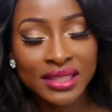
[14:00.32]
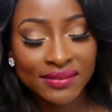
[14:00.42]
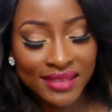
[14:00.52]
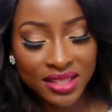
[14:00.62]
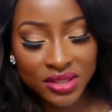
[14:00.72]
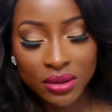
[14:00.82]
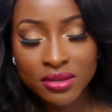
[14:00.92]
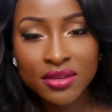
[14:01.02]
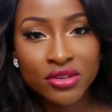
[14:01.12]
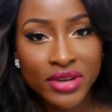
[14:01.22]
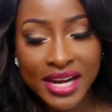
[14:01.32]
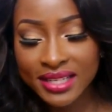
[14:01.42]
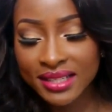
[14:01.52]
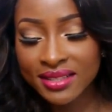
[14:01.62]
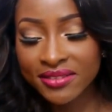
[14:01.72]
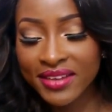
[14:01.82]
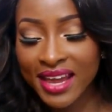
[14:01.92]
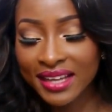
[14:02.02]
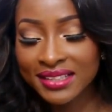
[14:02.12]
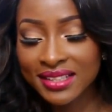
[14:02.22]
to give that sort of gradient
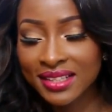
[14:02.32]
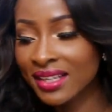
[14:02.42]
effect.